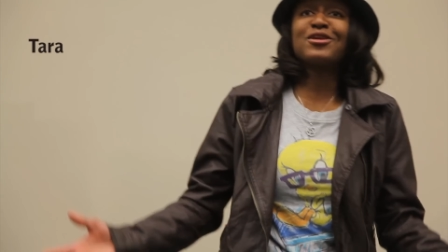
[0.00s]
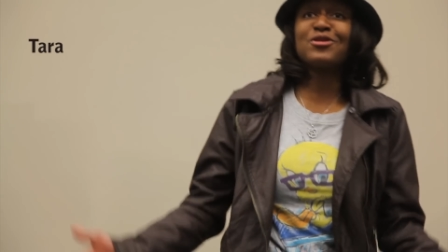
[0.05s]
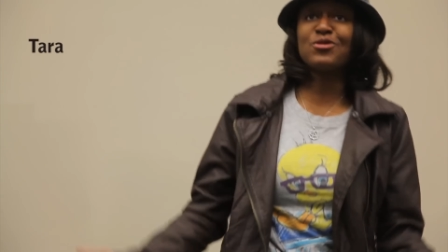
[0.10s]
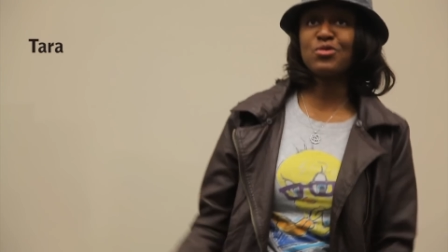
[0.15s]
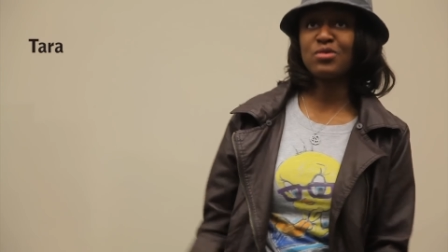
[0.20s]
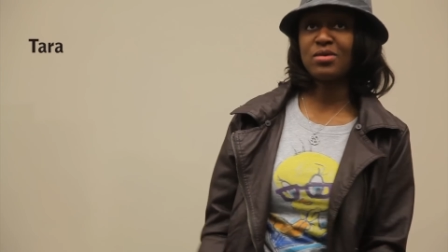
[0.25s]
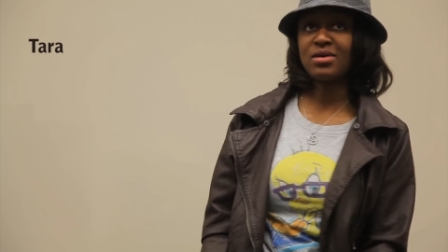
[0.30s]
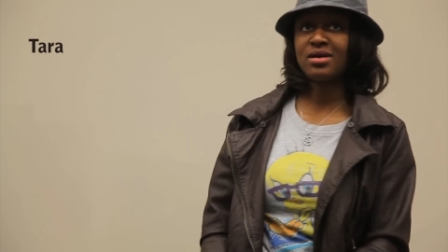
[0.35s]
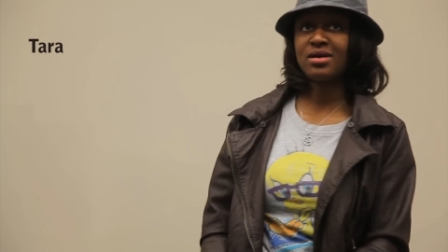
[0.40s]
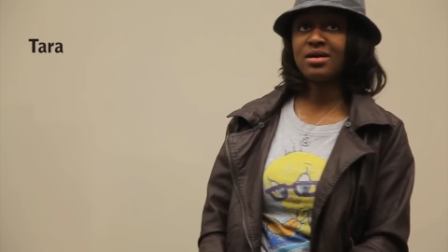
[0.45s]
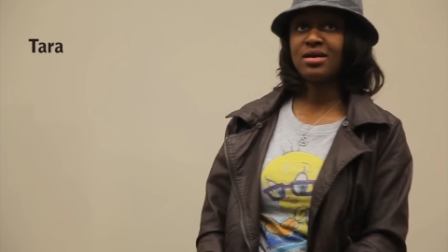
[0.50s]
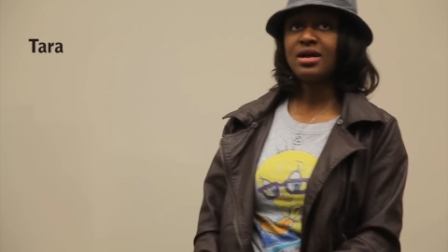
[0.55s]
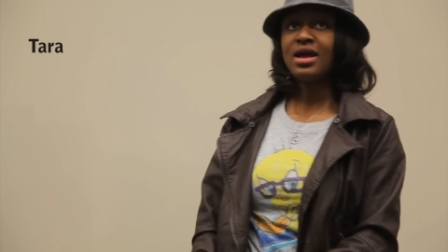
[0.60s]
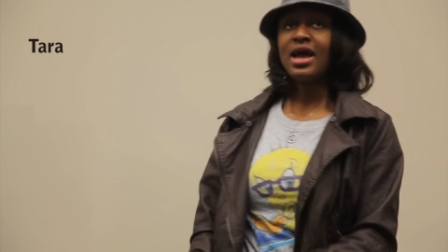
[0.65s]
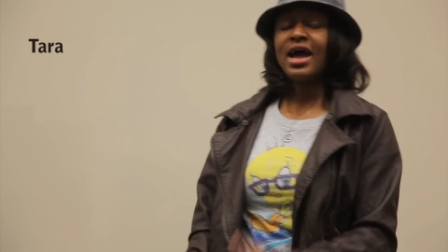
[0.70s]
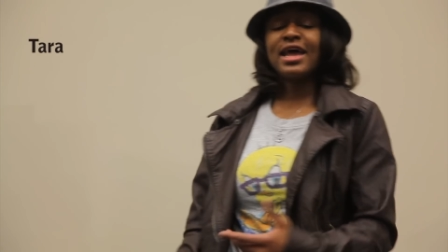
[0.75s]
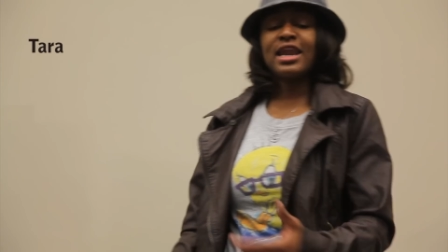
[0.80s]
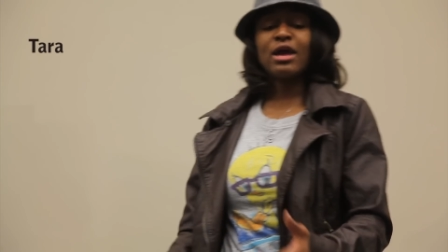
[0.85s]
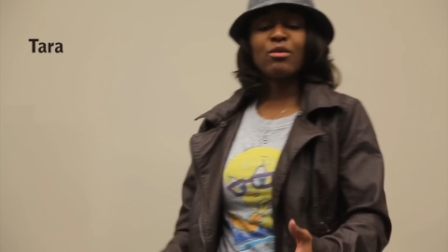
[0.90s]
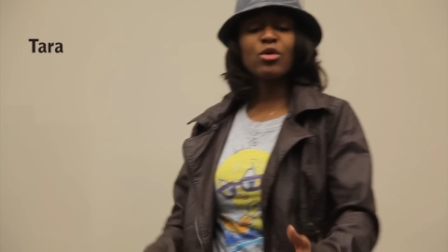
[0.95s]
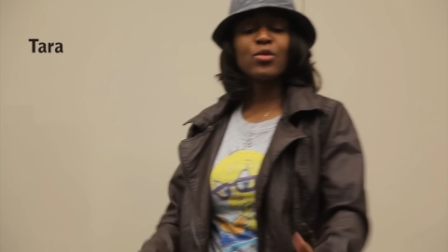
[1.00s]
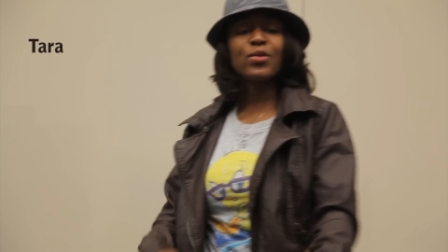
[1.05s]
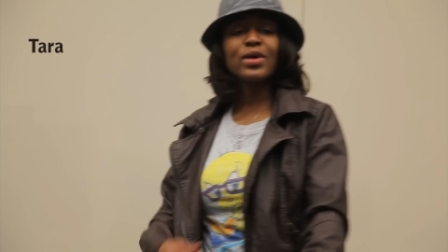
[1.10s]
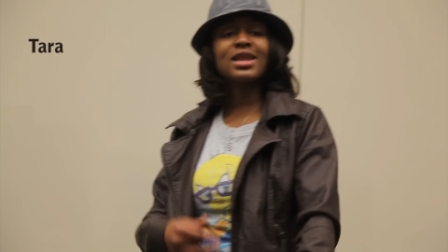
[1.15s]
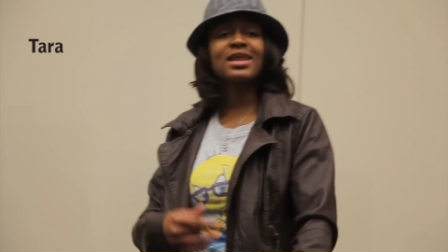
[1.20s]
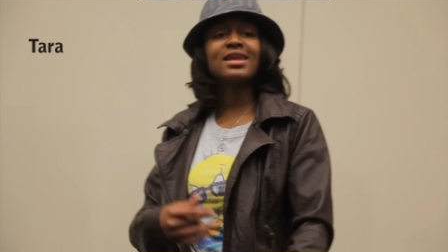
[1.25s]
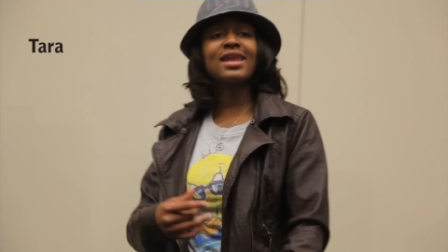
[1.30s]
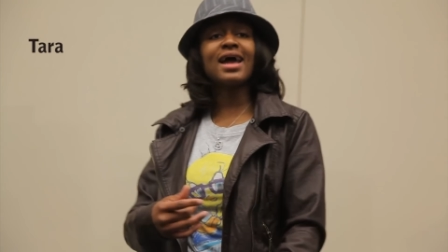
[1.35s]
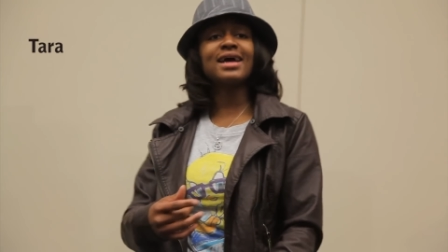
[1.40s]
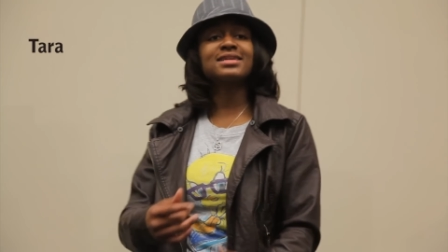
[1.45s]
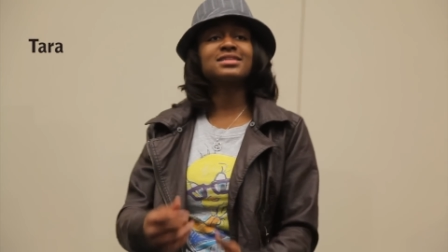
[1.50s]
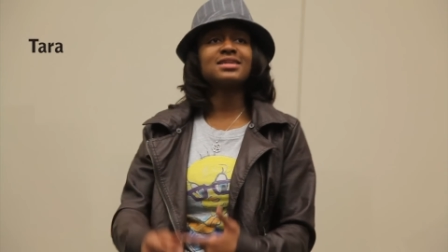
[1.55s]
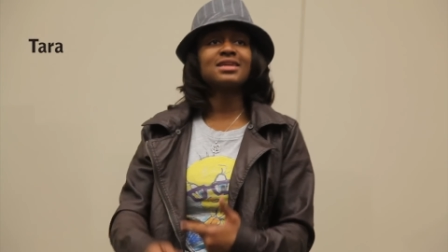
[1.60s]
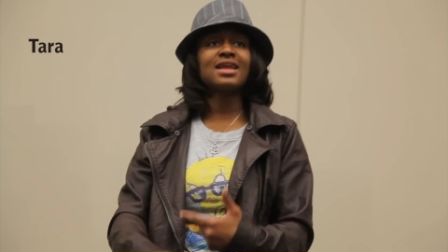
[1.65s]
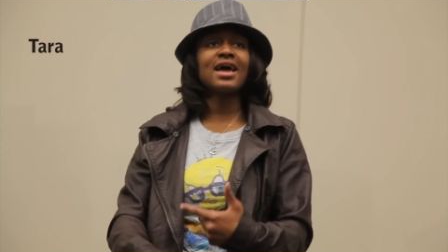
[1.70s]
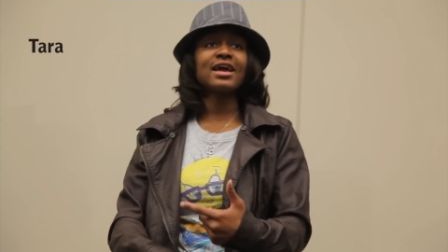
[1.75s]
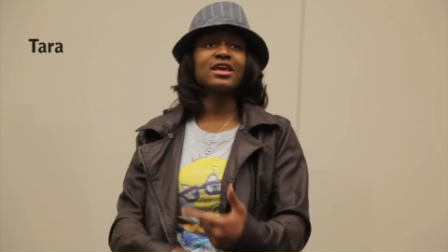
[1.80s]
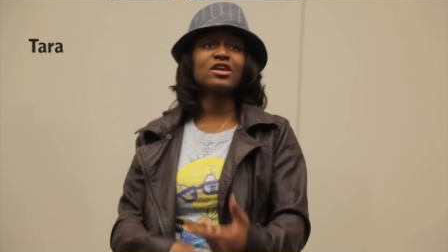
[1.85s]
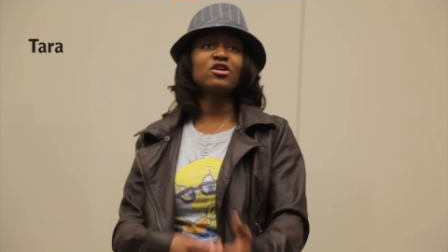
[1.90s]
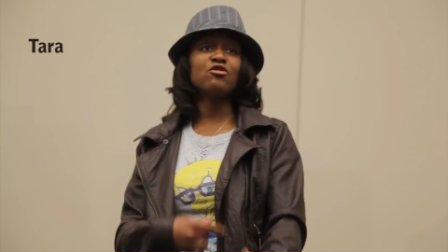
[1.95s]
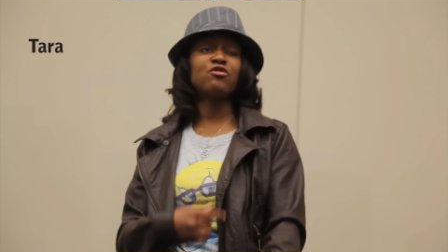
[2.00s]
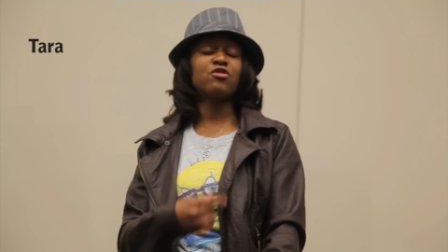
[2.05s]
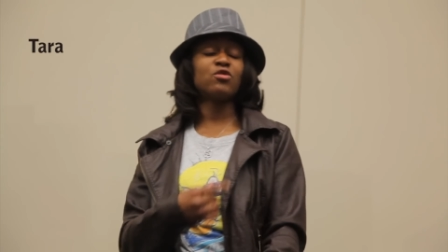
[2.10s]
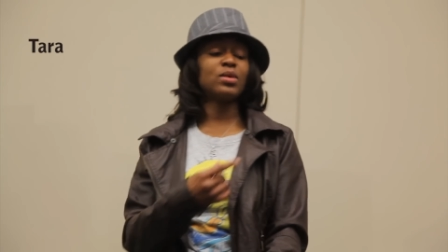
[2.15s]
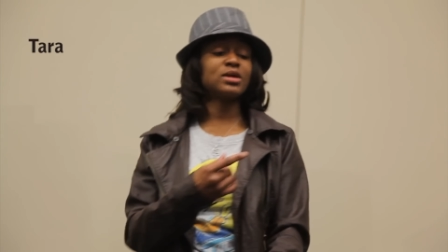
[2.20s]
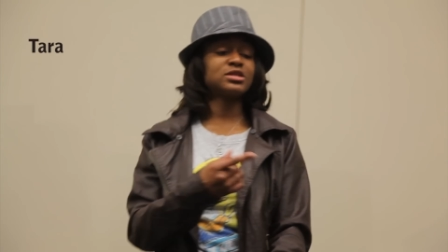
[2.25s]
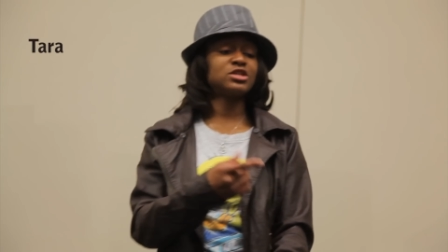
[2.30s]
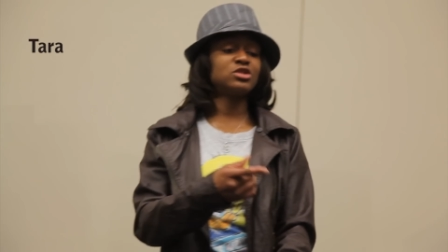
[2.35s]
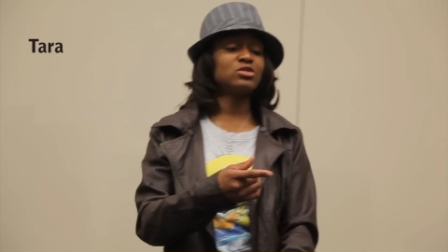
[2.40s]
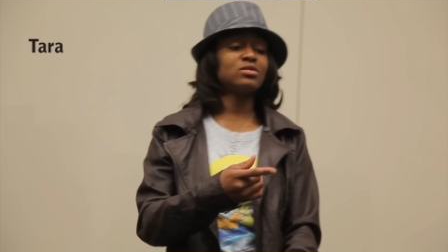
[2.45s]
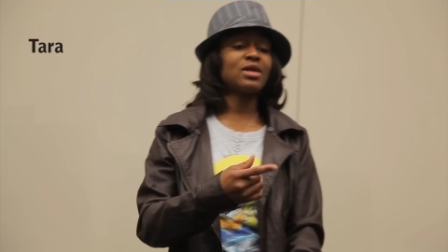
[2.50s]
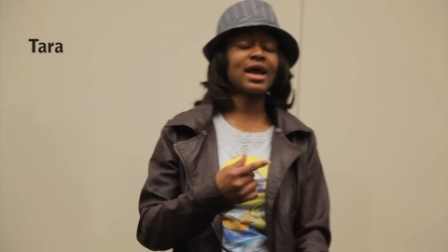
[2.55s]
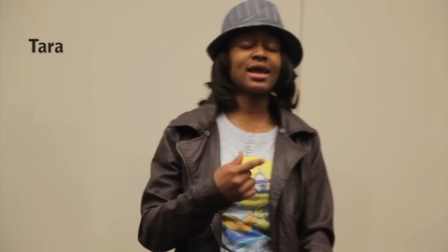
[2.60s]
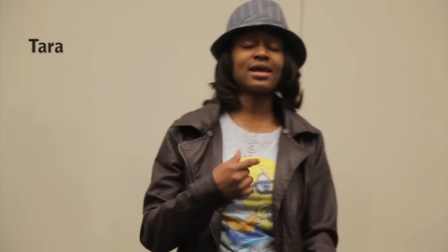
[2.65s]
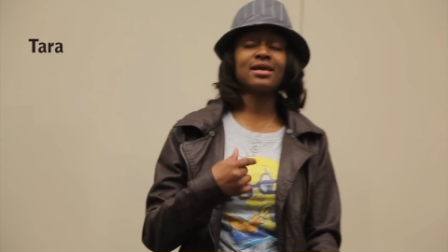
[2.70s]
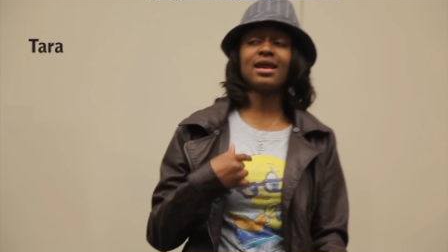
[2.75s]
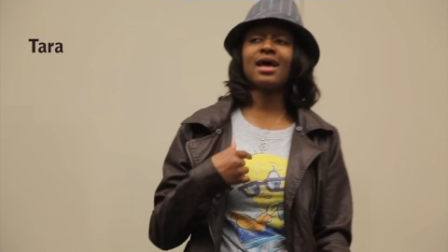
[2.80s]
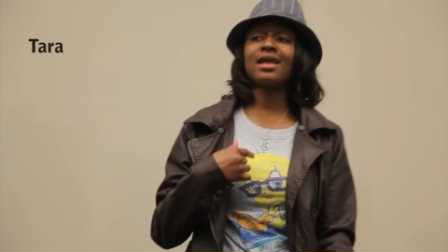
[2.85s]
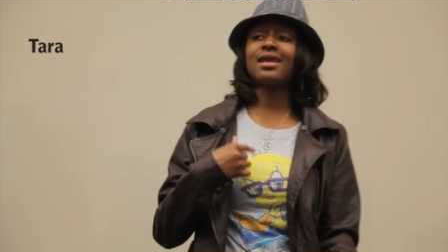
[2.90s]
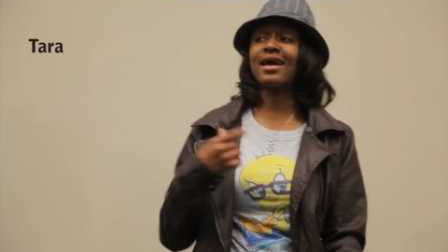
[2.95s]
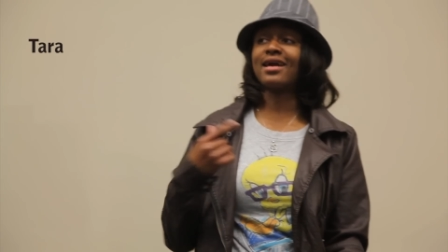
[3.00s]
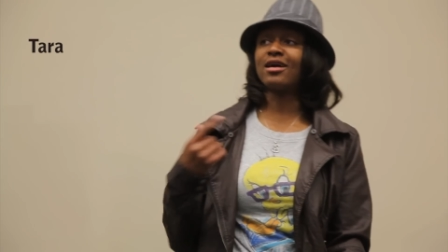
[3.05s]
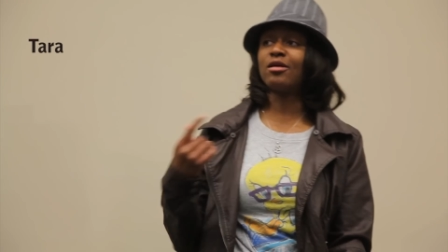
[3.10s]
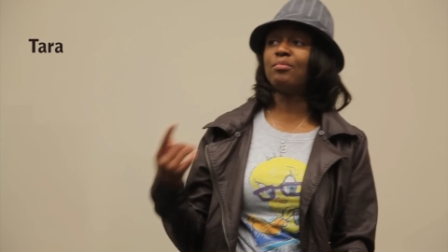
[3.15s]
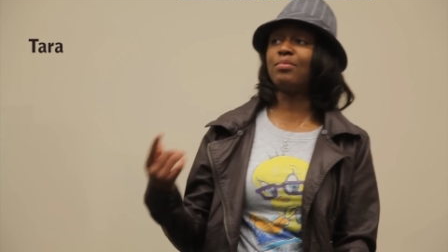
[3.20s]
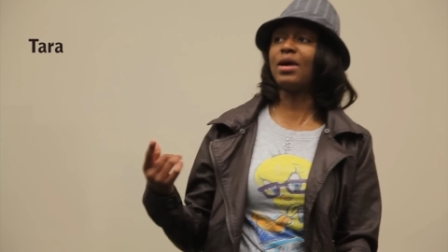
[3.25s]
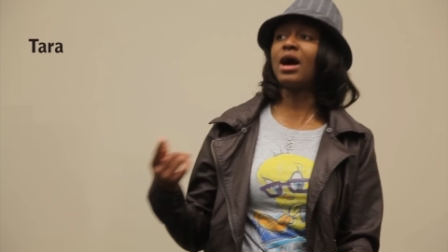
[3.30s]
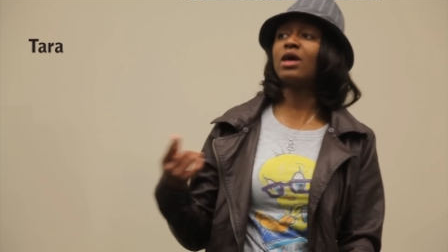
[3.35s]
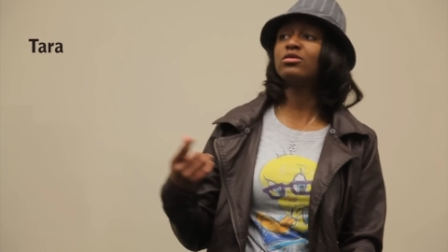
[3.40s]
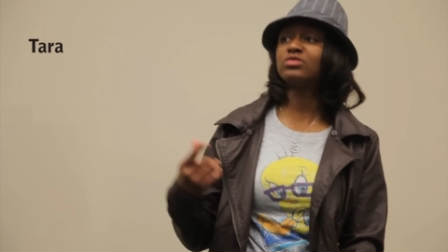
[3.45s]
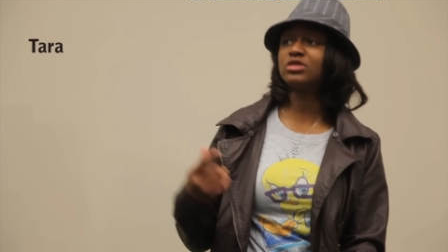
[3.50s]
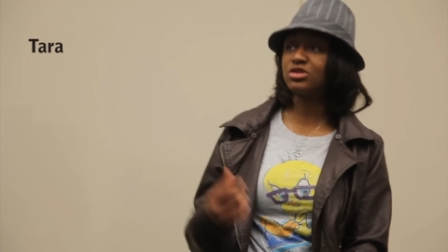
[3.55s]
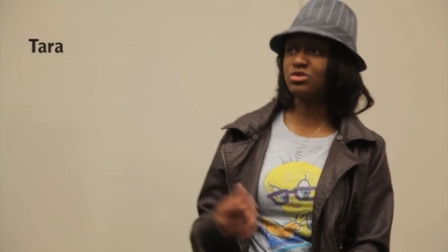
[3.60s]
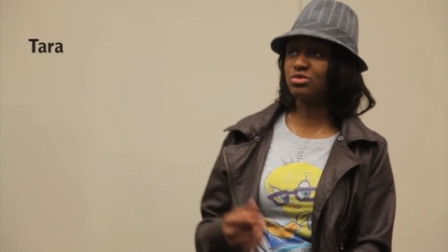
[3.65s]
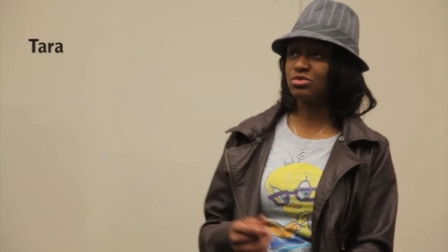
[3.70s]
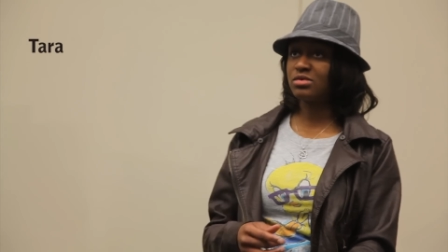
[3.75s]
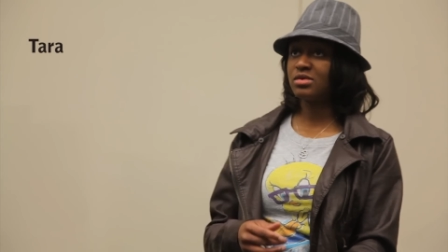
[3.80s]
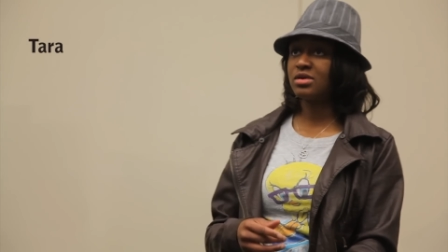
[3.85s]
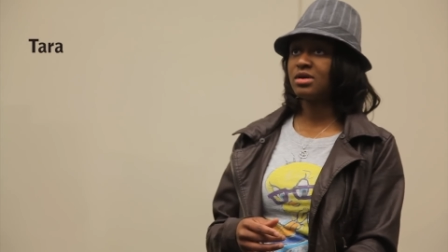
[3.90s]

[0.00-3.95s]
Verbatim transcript: you. And I would really like to like you for what you like and I like about you.